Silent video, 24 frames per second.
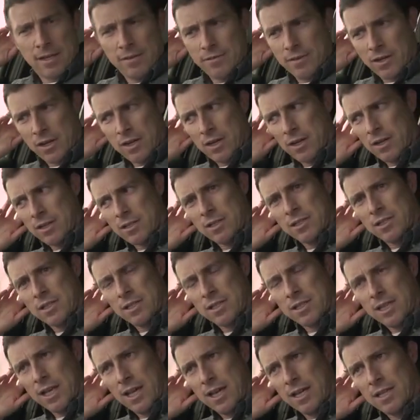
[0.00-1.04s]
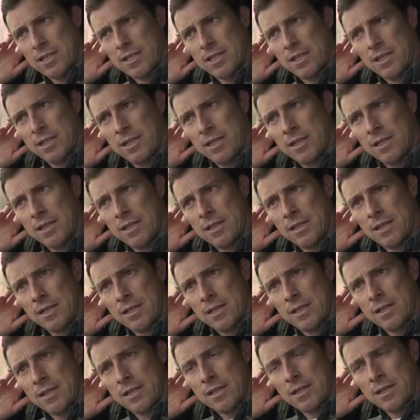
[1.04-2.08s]
for a car such as this,
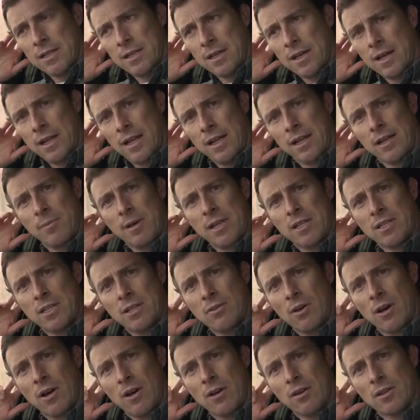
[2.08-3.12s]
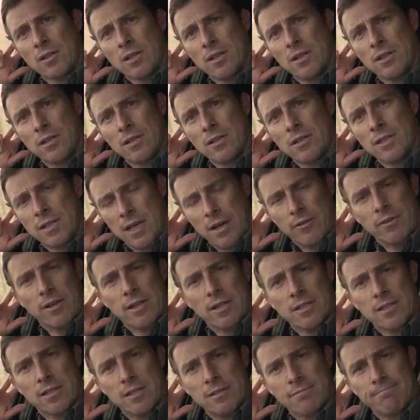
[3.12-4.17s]
a little bit too hard to
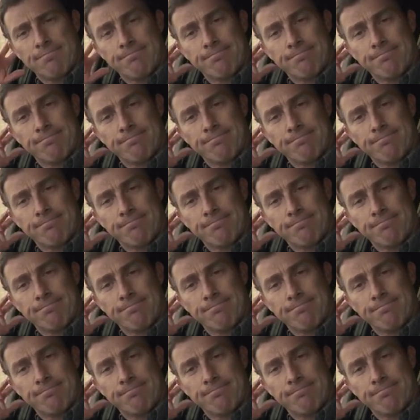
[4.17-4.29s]
donut.